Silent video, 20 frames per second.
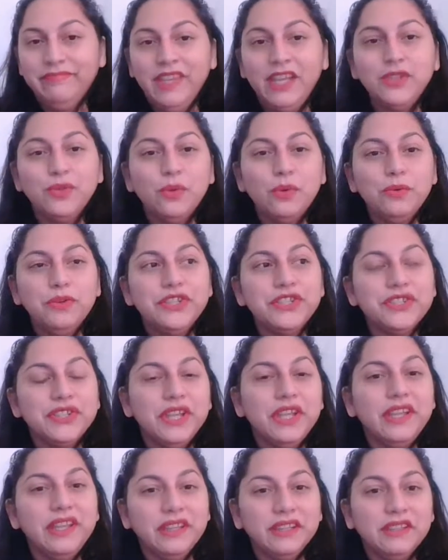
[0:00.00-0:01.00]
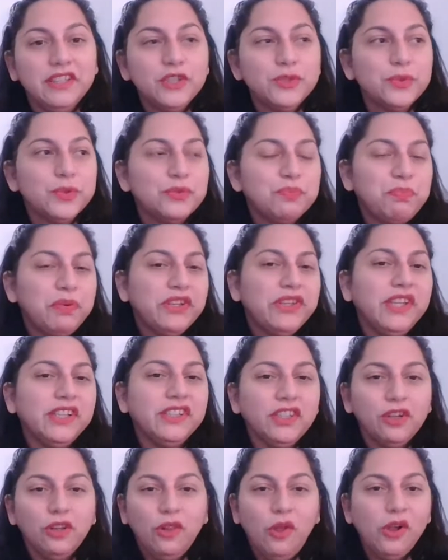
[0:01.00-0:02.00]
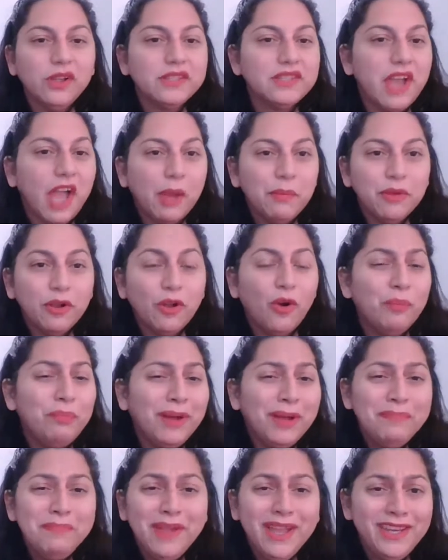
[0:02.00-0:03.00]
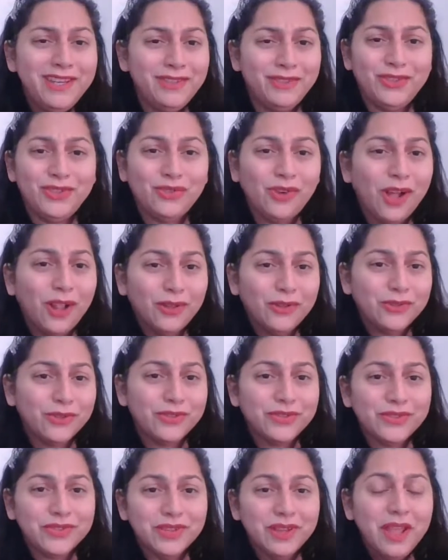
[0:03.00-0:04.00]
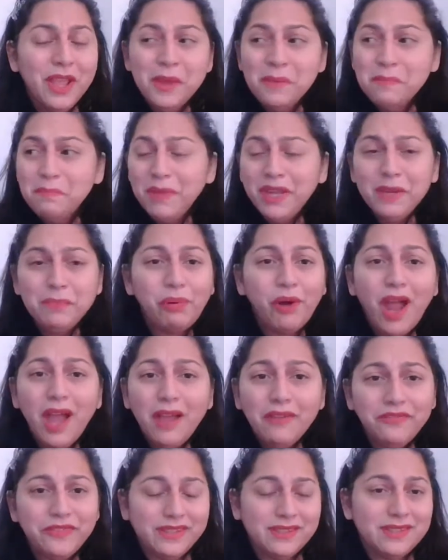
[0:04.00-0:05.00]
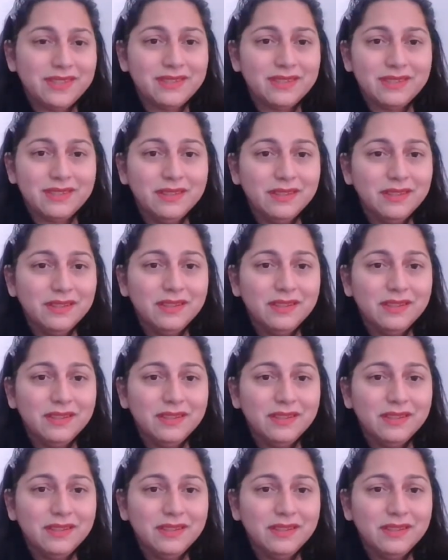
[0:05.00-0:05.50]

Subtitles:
That's what we're seeing. This was predicted a long time ago by many astrologers, many prophets.